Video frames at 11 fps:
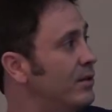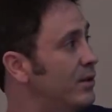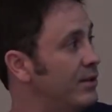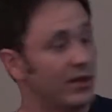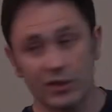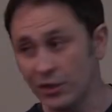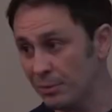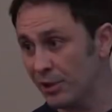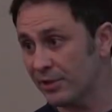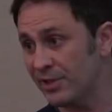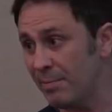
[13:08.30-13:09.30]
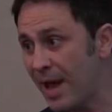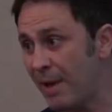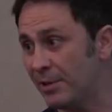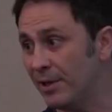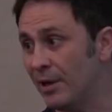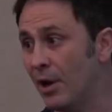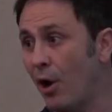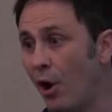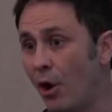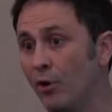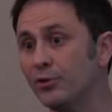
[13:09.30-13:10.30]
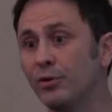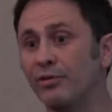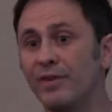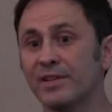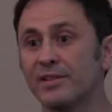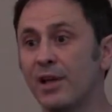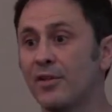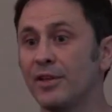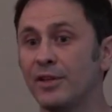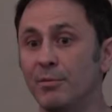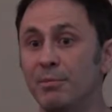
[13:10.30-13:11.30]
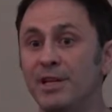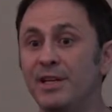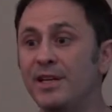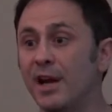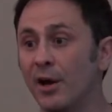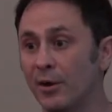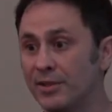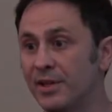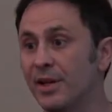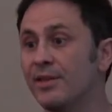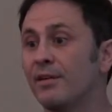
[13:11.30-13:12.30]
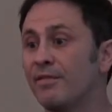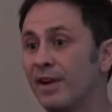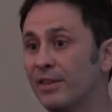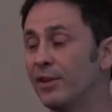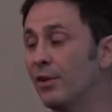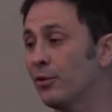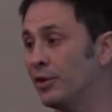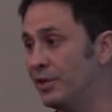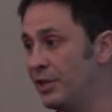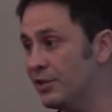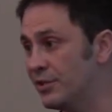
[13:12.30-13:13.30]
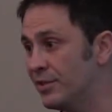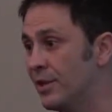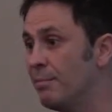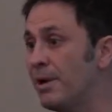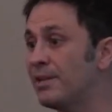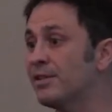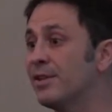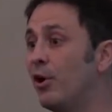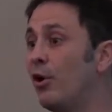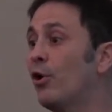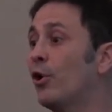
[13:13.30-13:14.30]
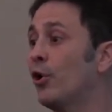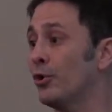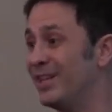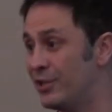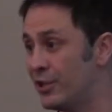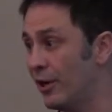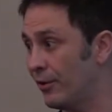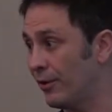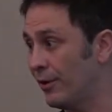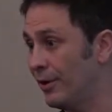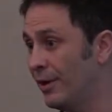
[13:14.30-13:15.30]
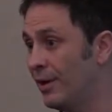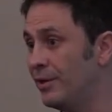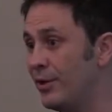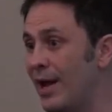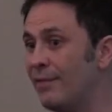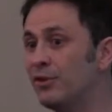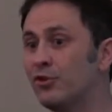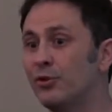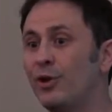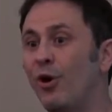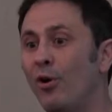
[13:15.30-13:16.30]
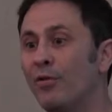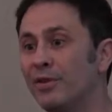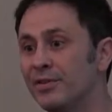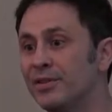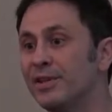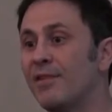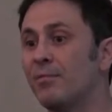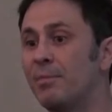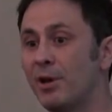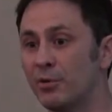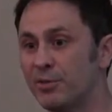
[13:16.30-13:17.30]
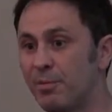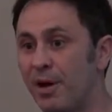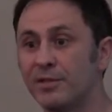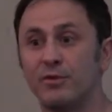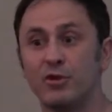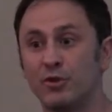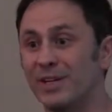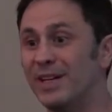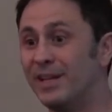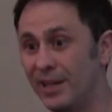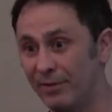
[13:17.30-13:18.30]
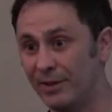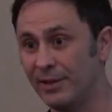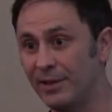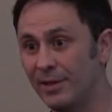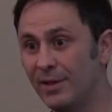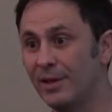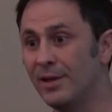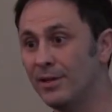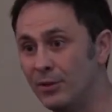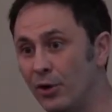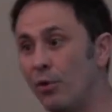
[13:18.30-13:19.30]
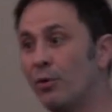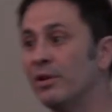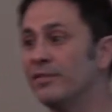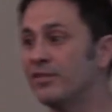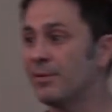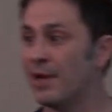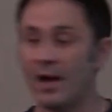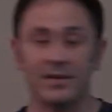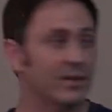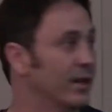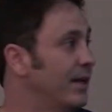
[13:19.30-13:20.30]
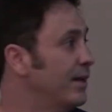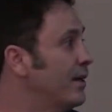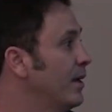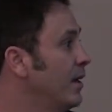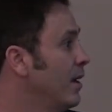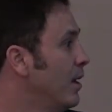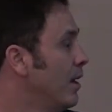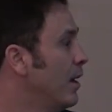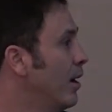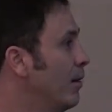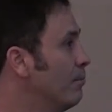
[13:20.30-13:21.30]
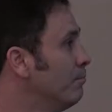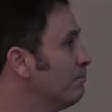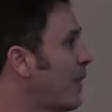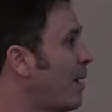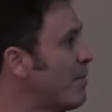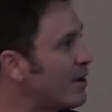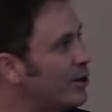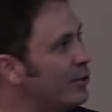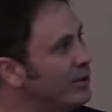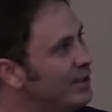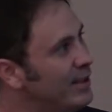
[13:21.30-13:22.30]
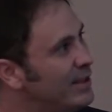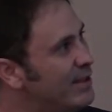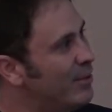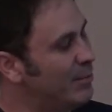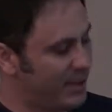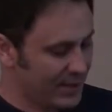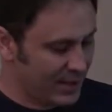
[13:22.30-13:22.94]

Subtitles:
condition, obstructive sleep apnea, also affects a lot of the intermediaries that affect the other conditions. Basically, they all hurt each other. You have to treat all this to have a better response if you treat any of it. You don't want to leave something isolated. I'm not going to go into detail because I